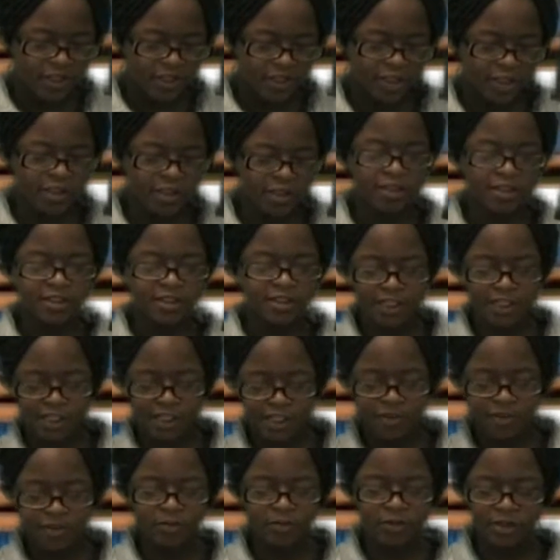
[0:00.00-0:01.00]
in the
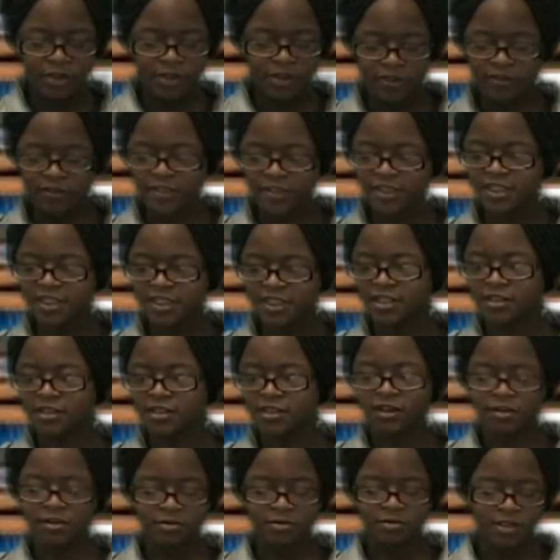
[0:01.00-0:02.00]
Seeing and Believing
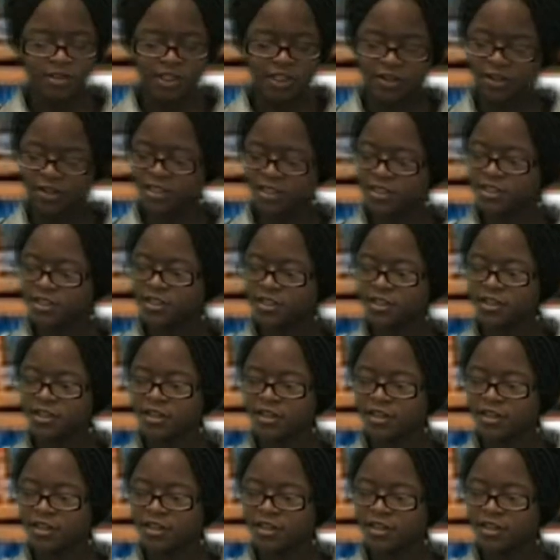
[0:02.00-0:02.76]
um, series.